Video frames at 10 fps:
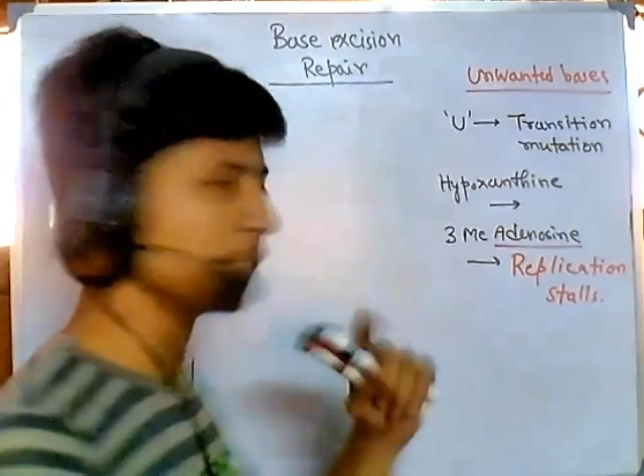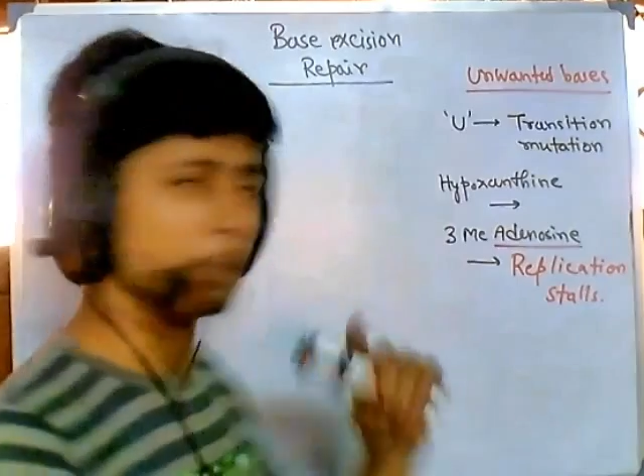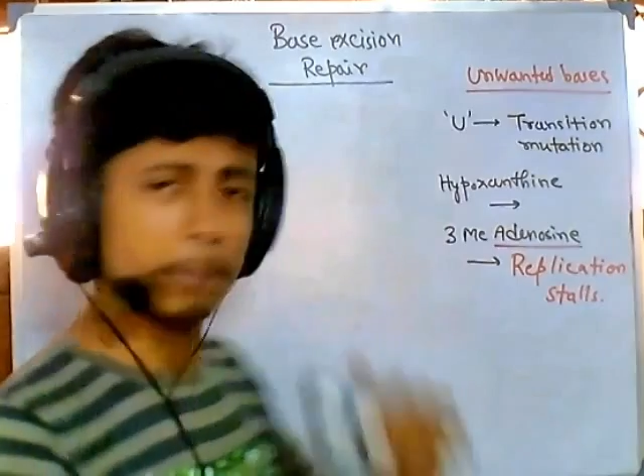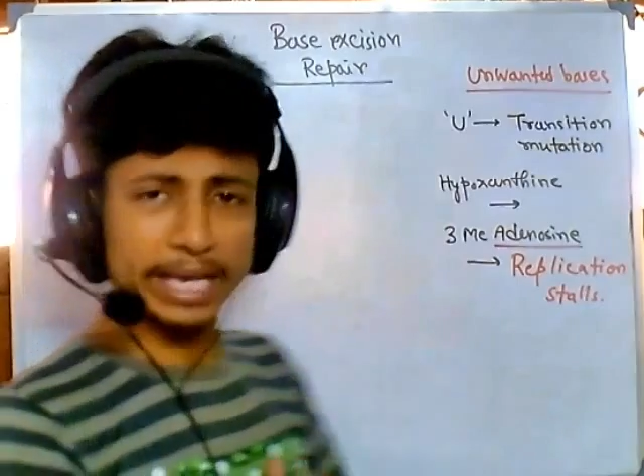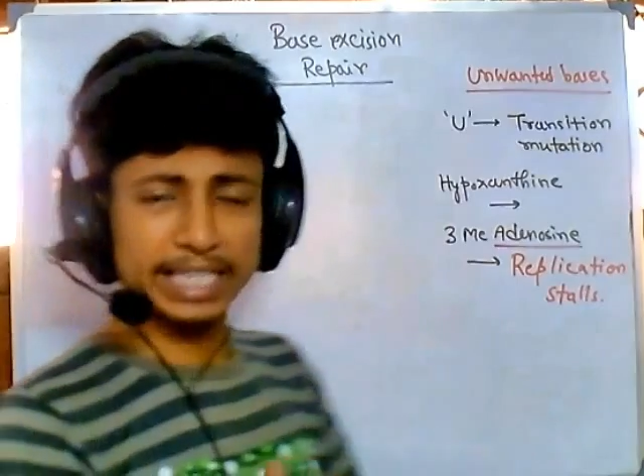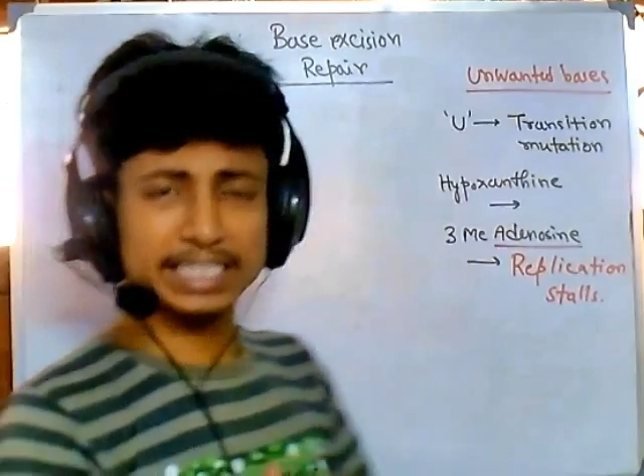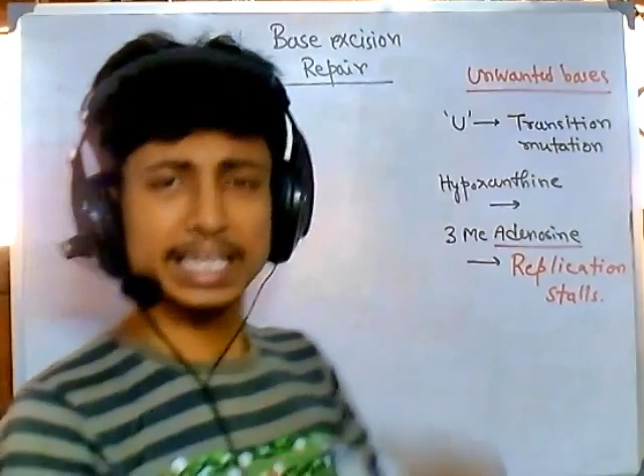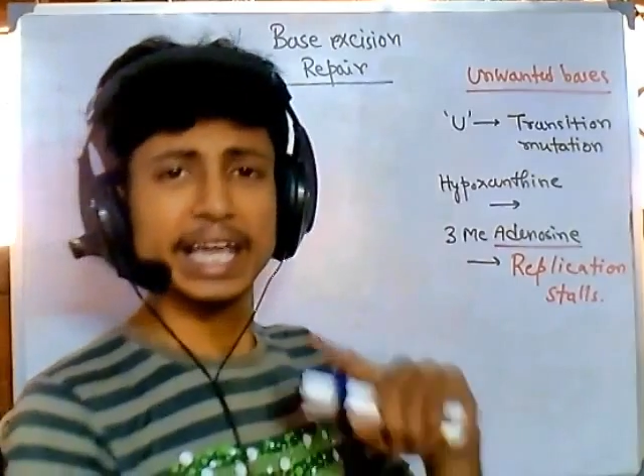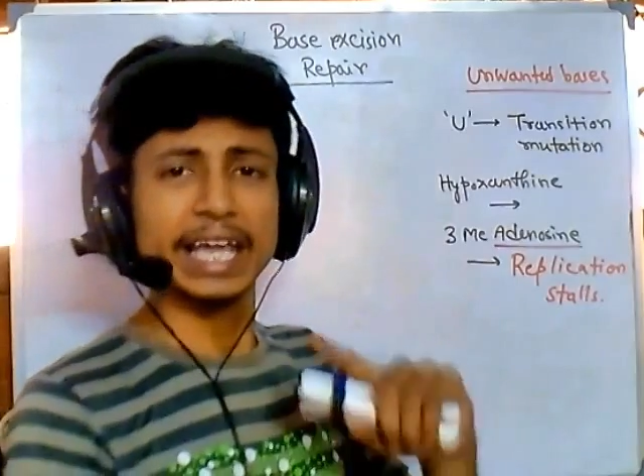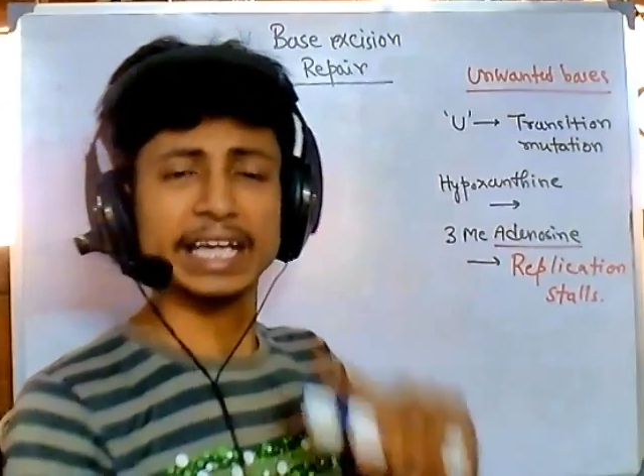base
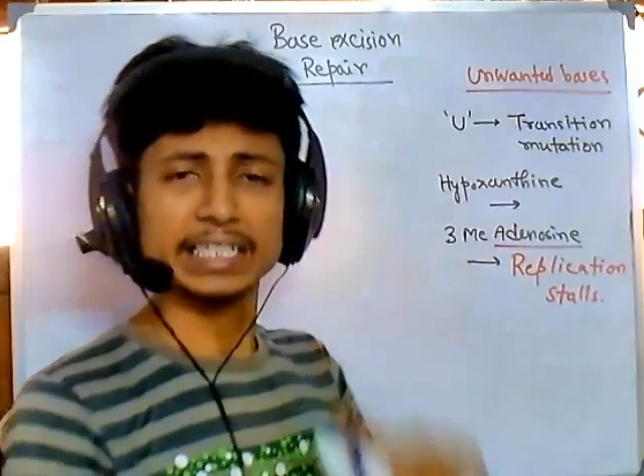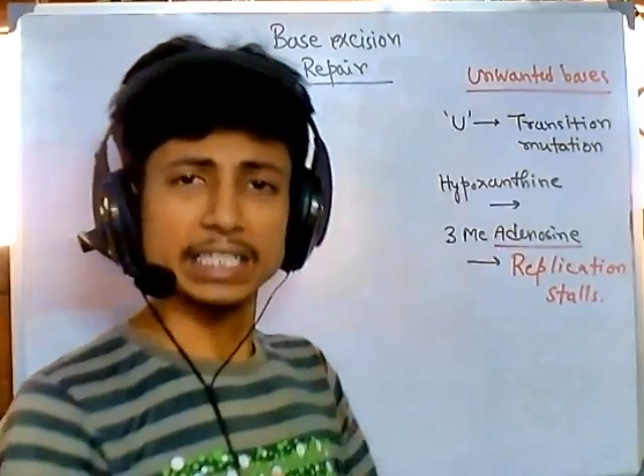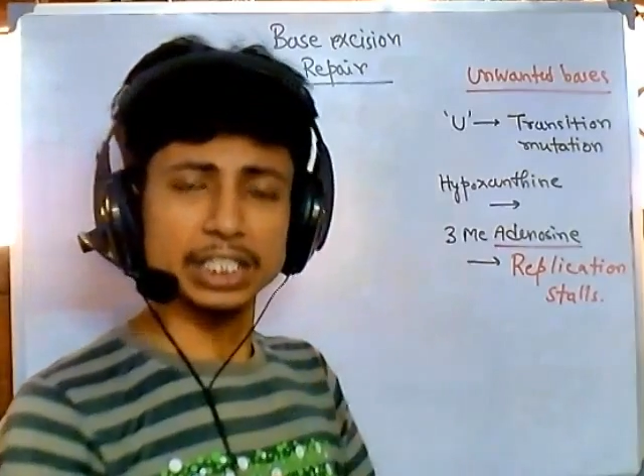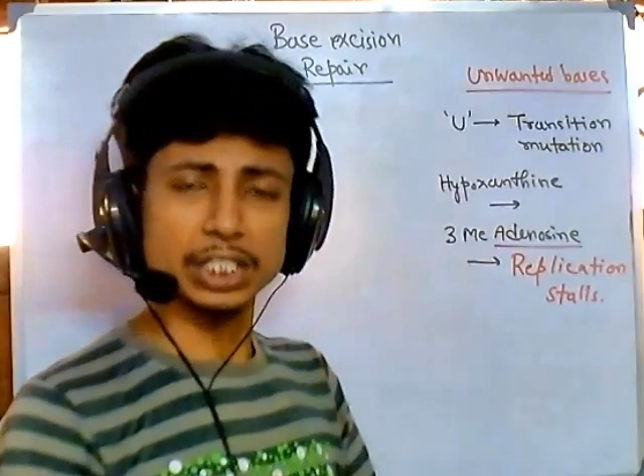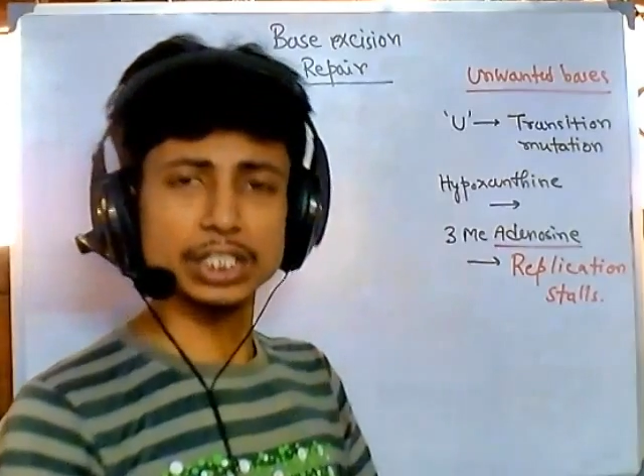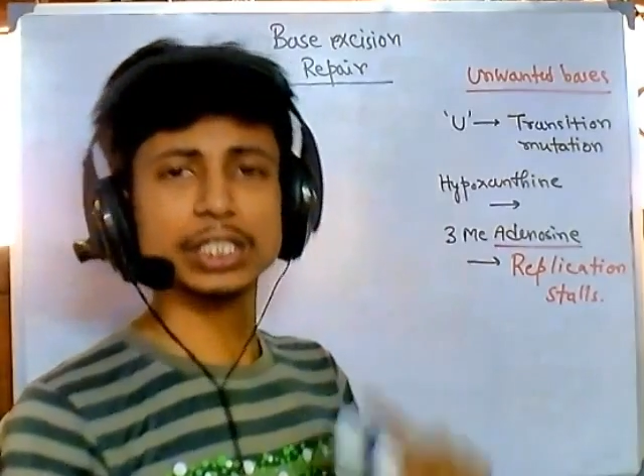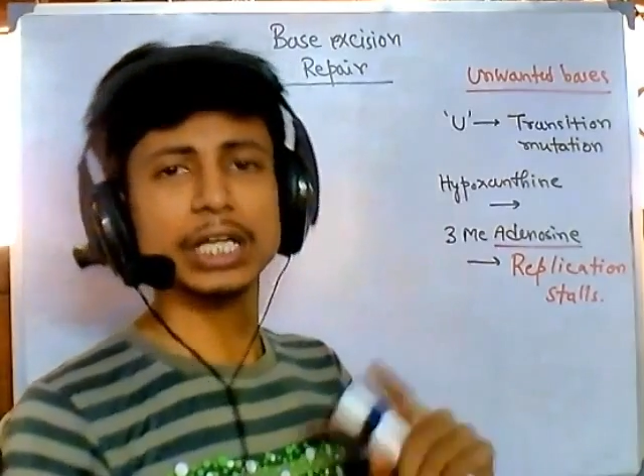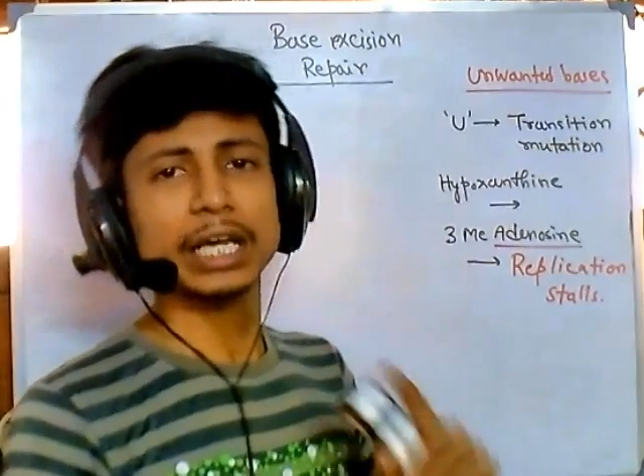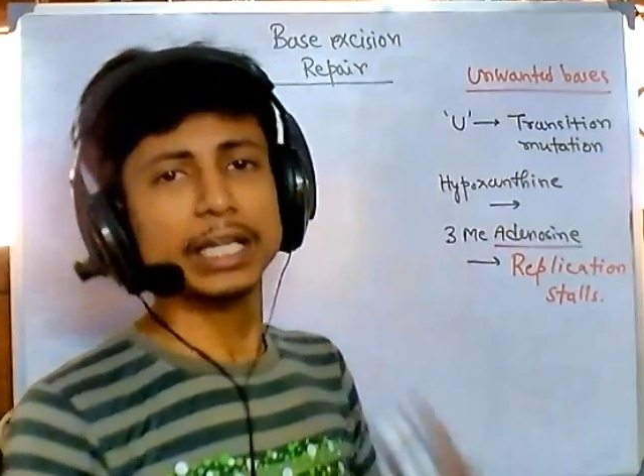excision